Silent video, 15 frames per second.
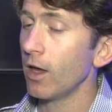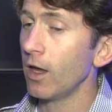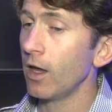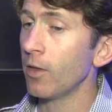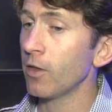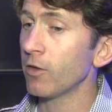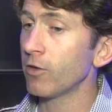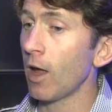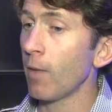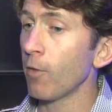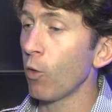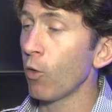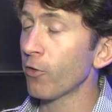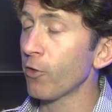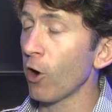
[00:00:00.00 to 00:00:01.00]
in the
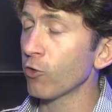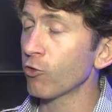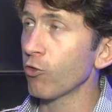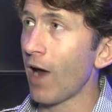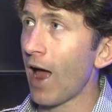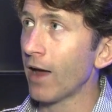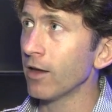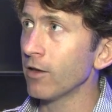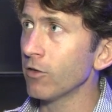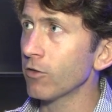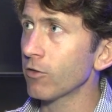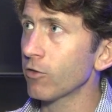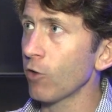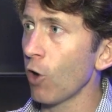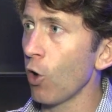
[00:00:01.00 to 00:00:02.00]
demo with our dragons.
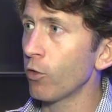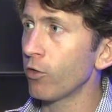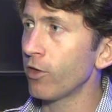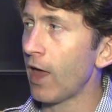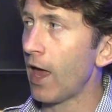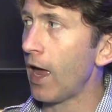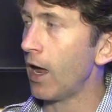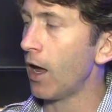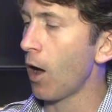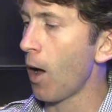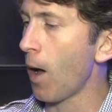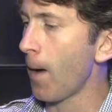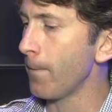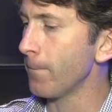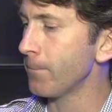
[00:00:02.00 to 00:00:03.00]
So they,
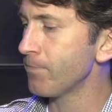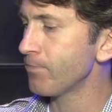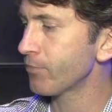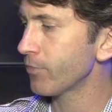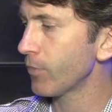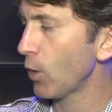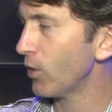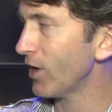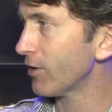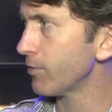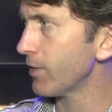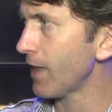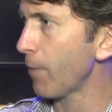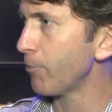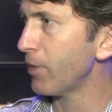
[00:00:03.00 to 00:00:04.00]
when you get
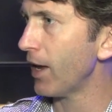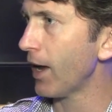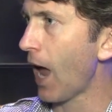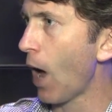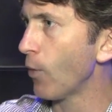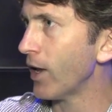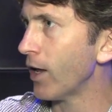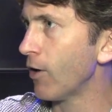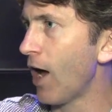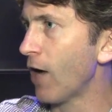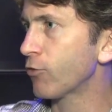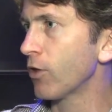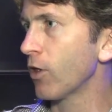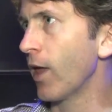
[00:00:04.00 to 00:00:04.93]
something that big, how he interacts with the